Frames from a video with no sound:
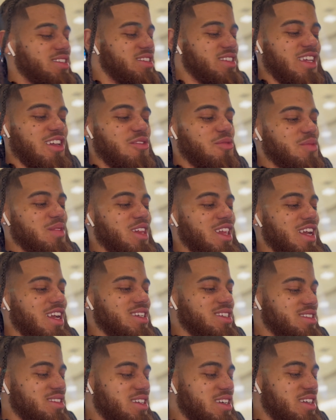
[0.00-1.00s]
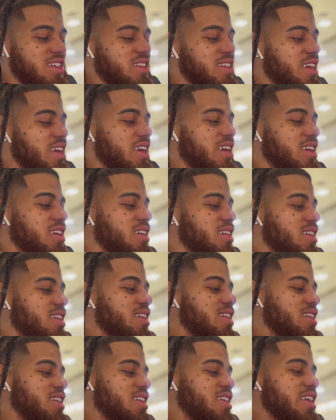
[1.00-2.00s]
same class and everything.
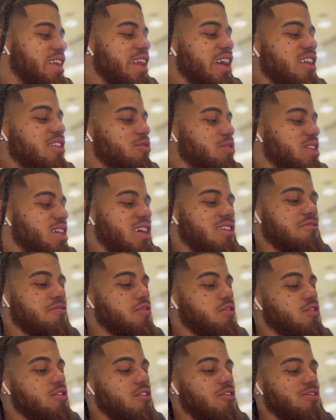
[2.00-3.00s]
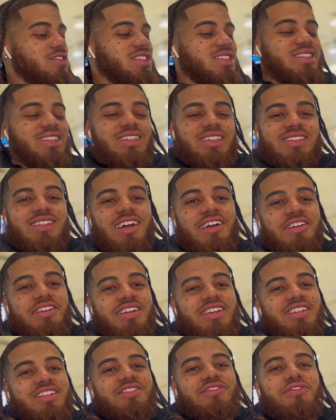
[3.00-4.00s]
Now we got a few of us that's out
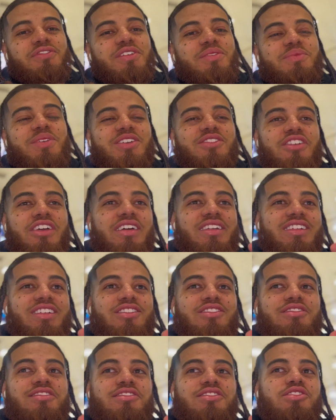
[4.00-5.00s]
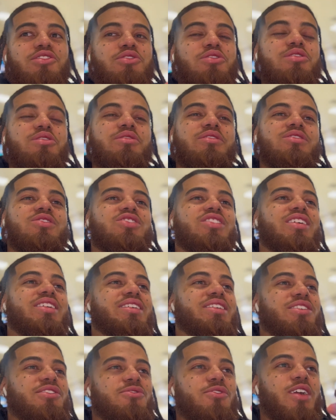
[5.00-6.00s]
here, you feel me, grinding on the tube, trying
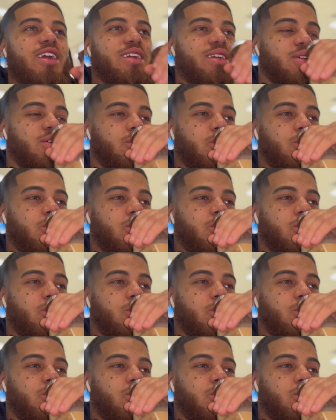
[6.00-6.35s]
to get right.